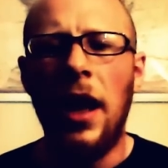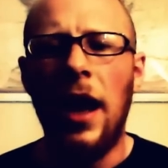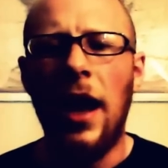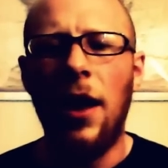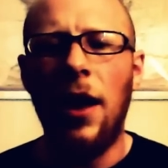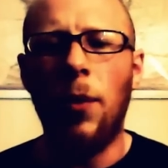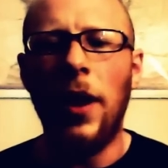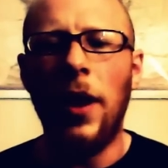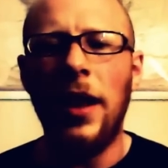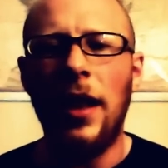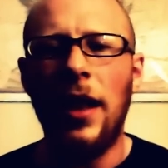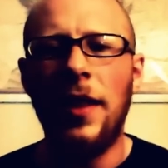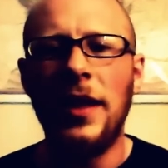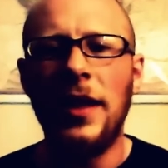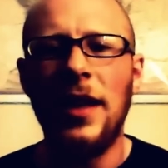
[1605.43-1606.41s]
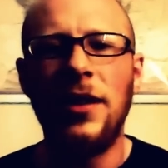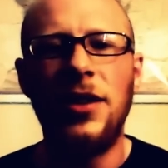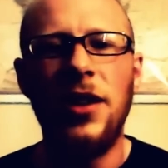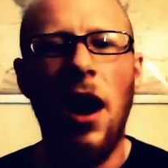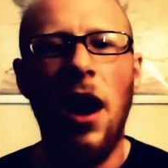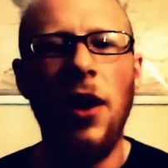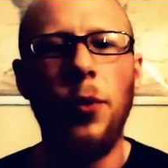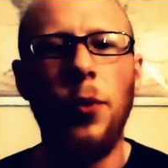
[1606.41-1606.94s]
And what this had
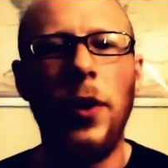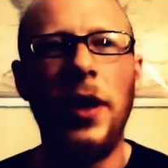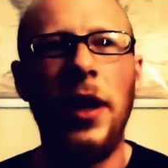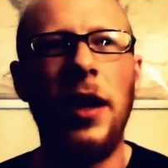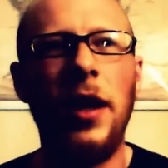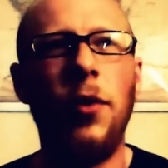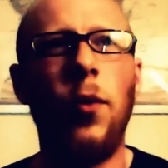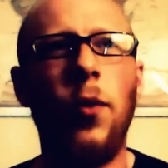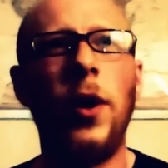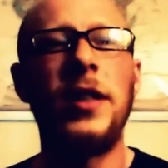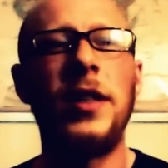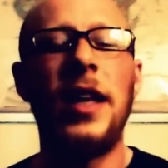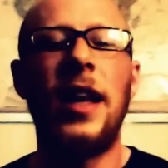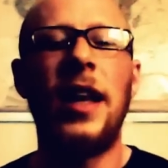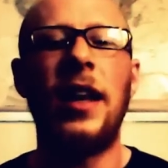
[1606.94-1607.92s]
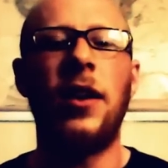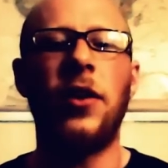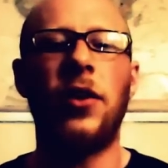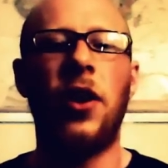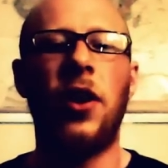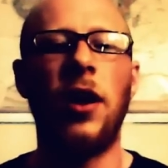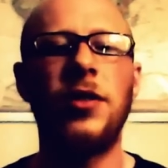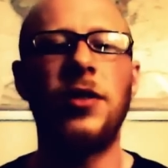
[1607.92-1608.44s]
done what was it
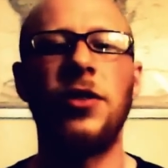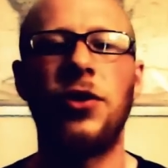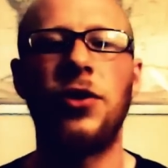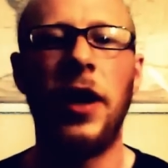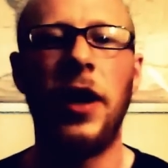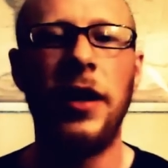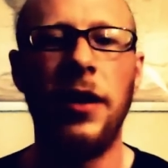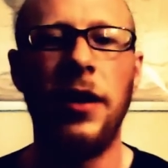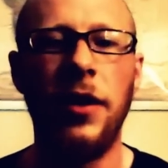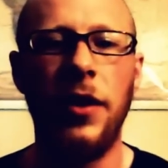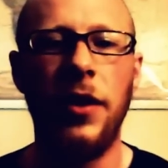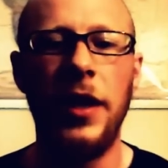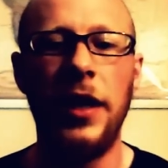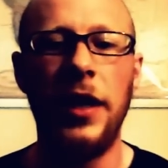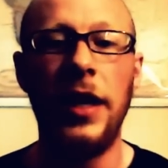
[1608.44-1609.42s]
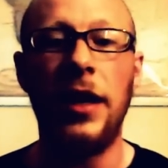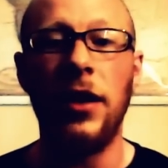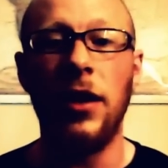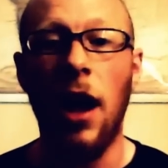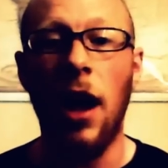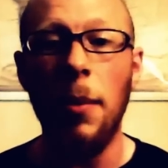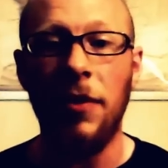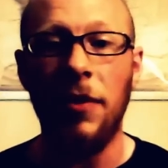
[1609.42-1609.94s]
concentrated the
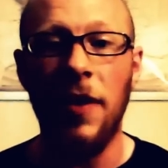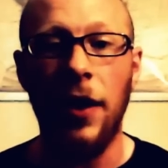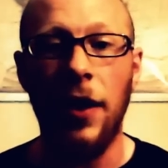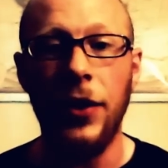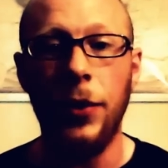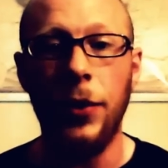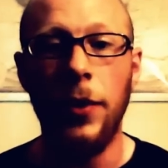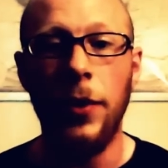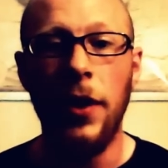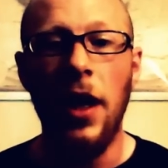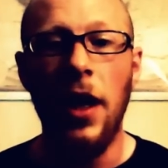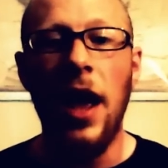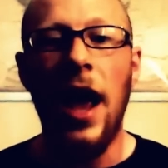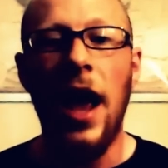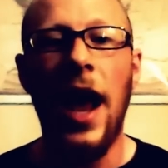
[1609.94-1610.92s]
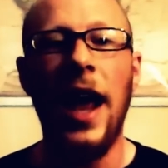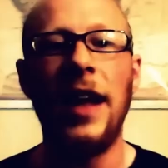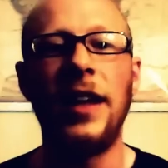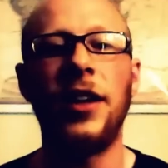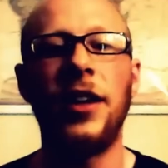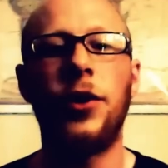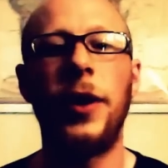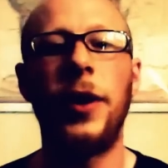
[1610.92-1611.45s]
economic value and
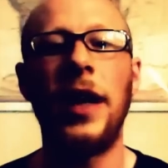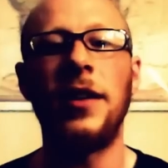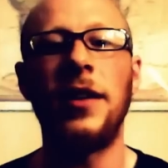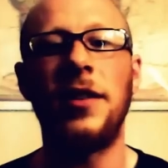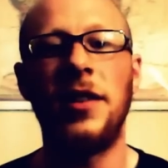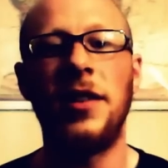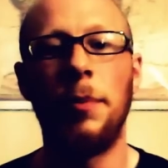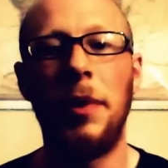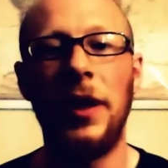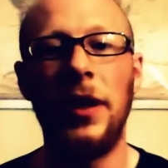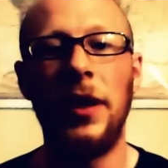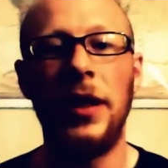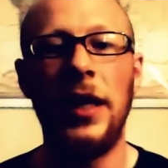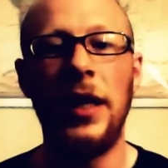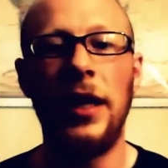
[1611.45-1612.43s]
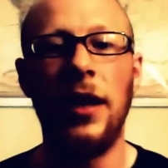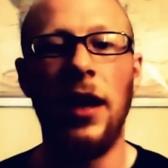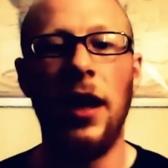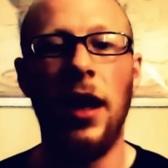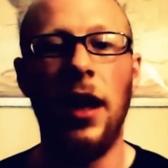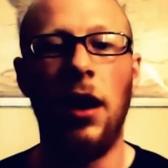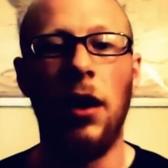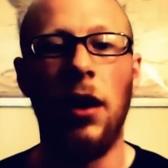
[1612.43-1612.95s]
it created stability
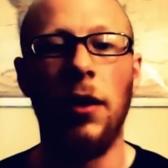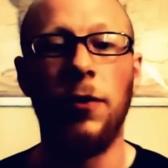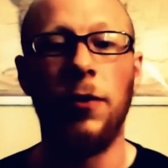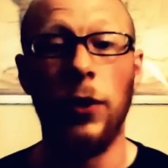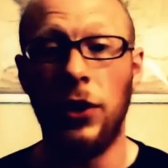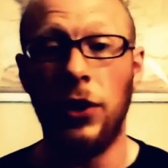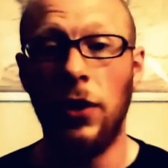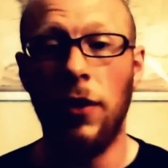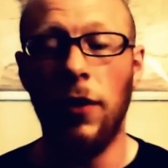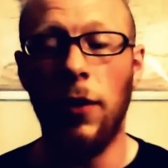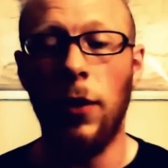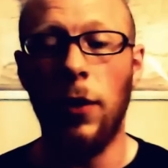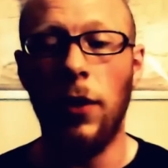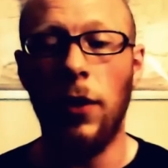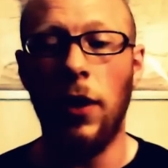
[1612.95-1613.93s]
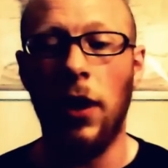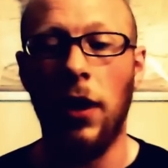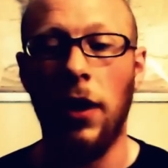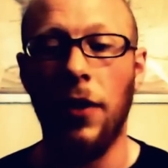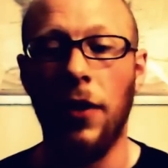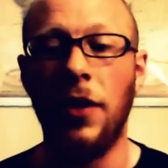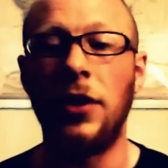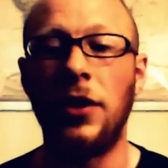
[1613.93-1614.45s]
uh, for
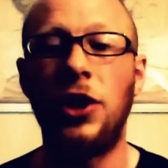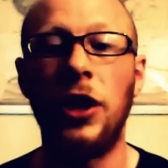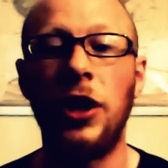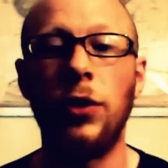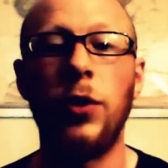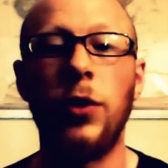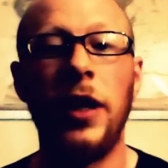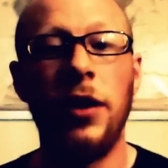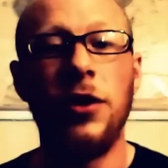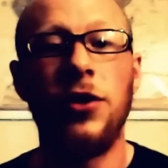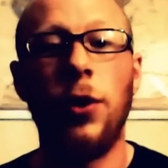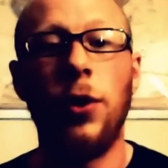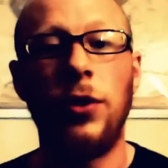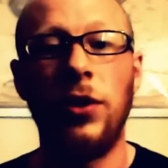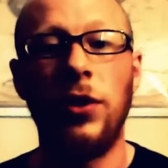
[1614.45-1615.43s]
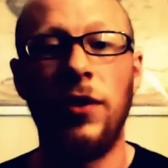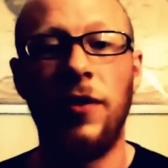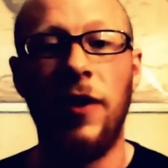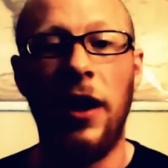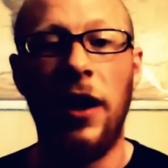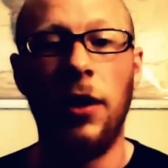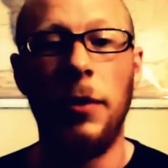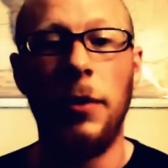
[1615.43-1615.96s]
uh, the children and the social
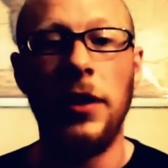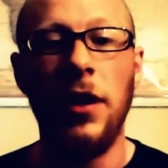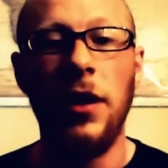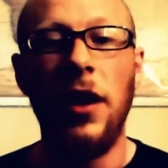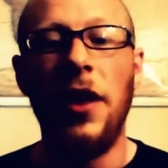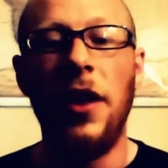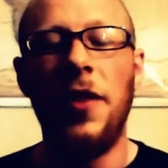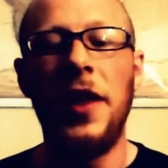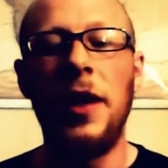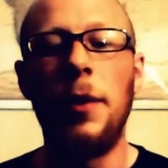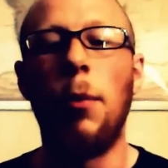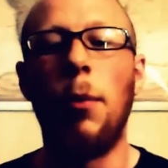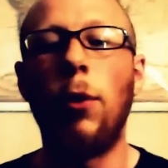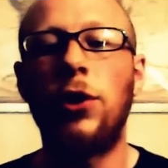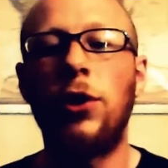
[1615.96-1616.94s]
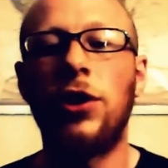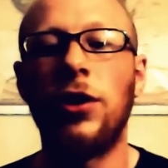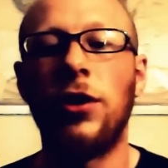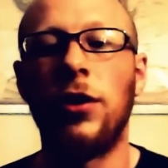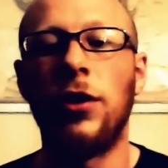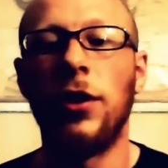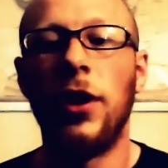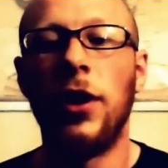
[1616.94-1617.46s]
environment. The
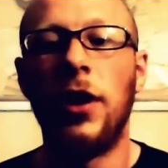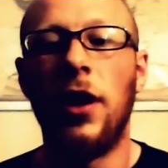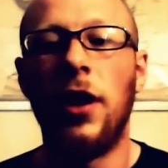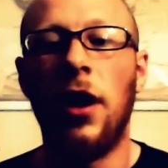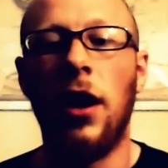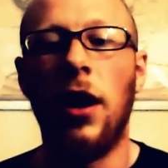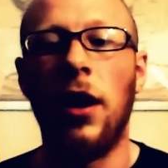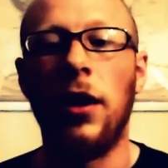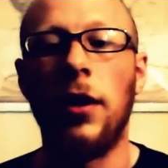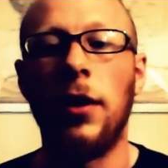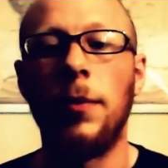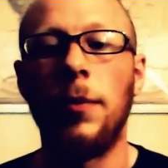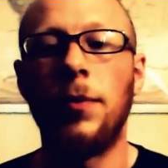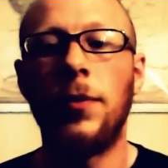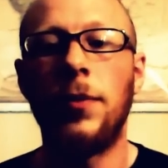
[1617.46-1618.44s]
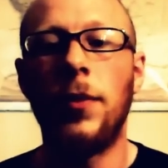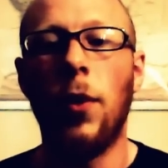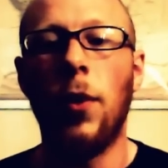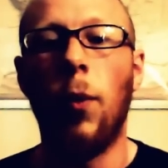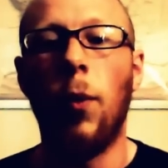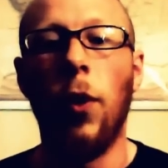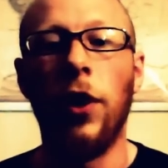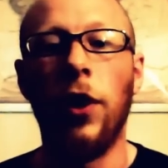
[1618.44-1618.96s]
emotional um,
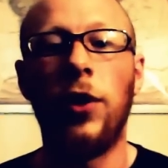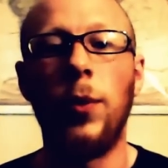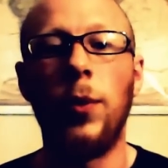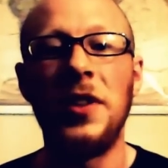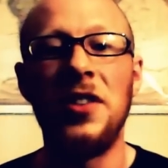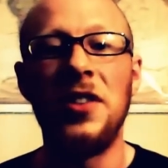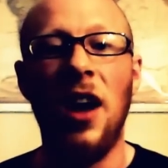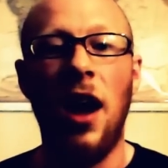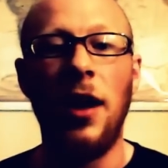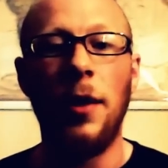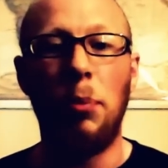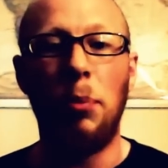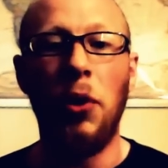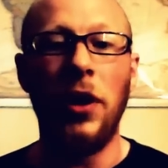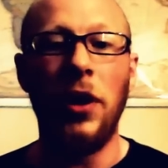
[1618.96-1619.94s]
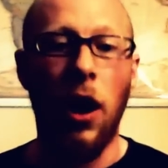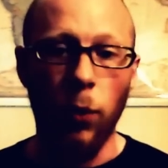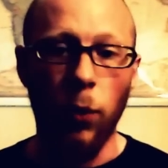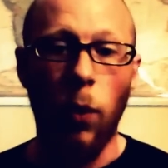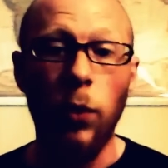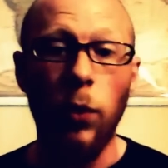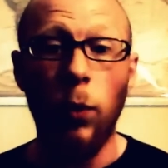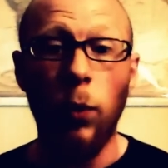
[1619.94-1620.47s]
work was not put on
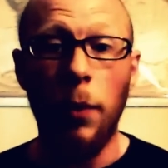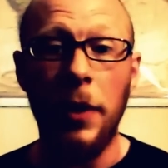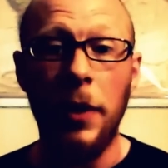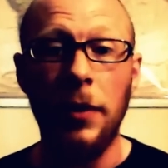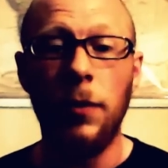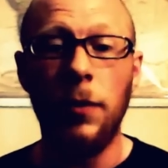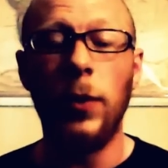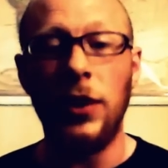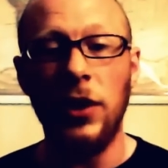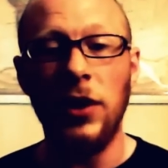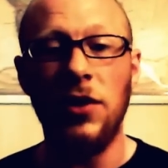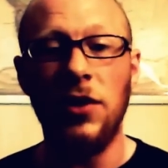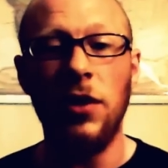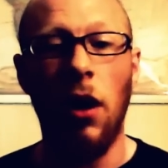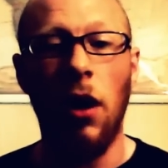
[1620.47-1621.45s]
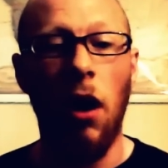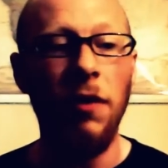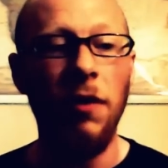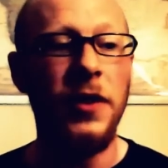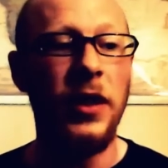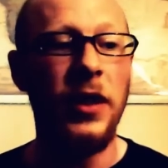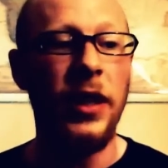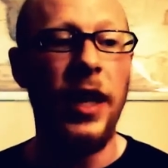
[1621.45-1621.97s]
one woman, which is
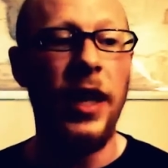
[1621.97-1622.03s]
often the